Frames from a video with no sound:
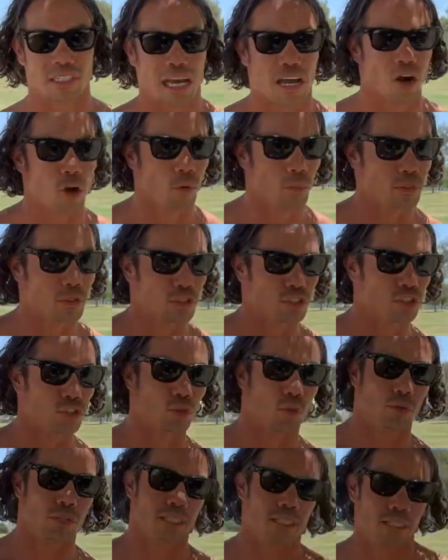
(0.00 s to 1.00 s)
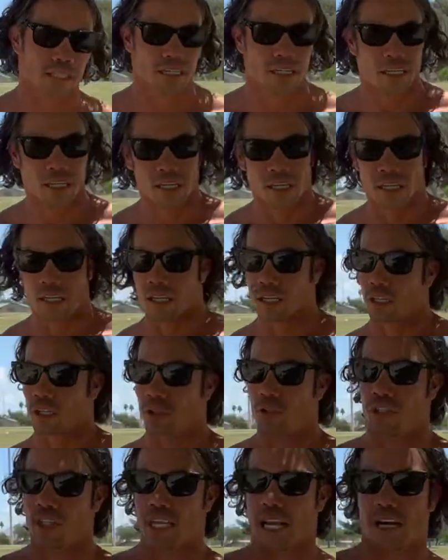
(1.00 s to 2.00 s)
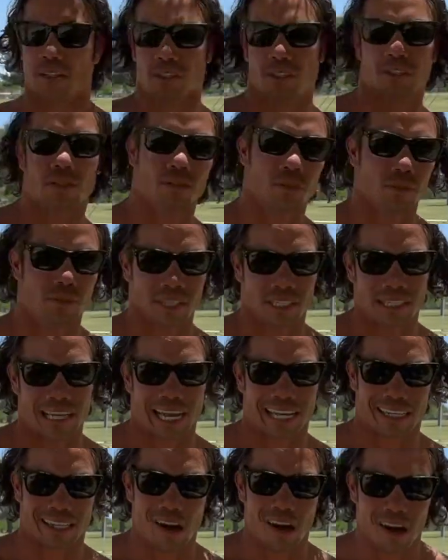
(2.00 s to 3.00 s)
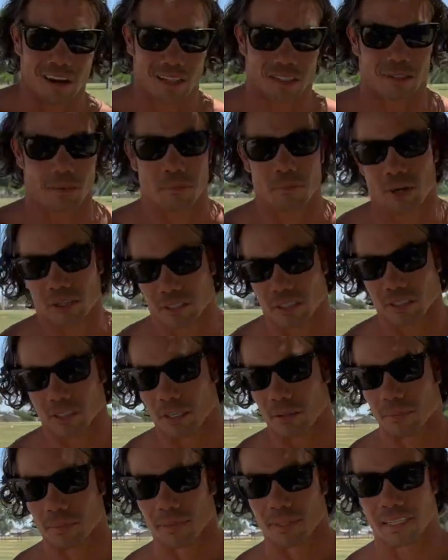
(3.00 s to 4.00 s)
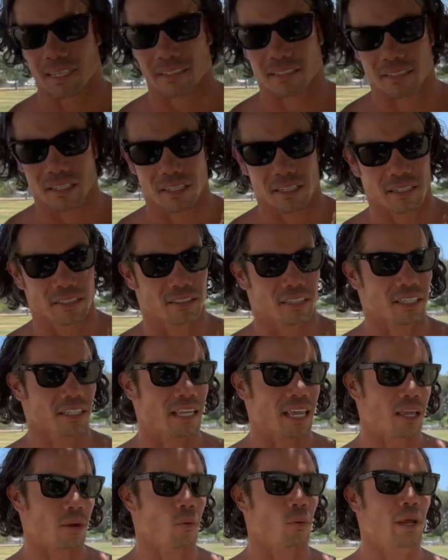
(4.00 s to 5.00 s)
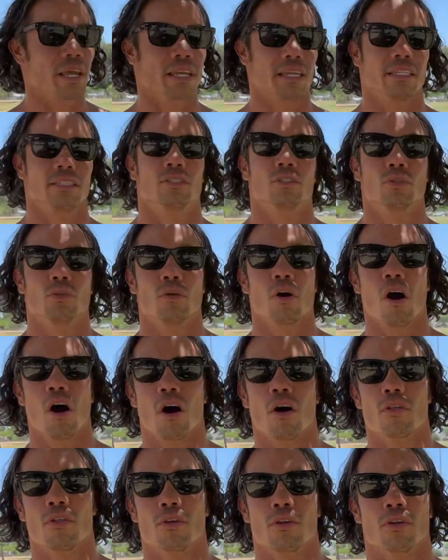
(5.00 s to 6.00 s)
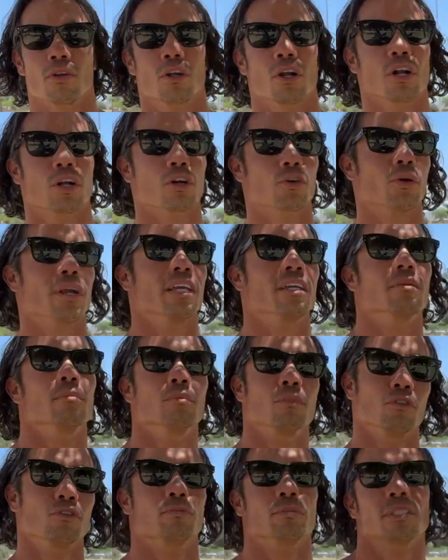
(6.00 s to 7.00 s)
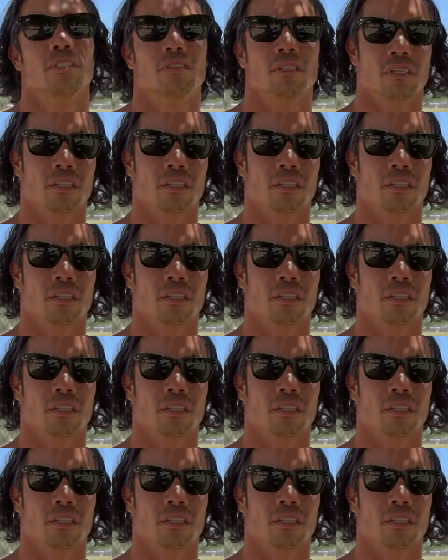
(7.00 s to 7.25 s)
I hope you enjoyed it. Learning how to do the iconic muscle up, like I said, is a gateway into other great movements.